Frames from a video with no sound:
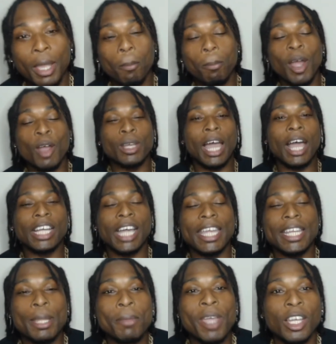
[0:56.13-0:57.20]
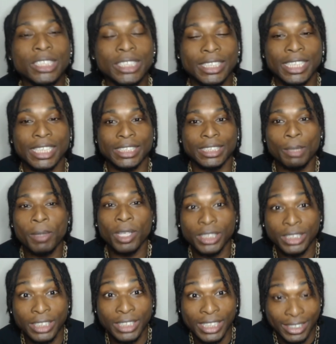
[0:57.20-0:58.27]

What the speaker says: bro, okay, let me ask you this. Let me ask you this.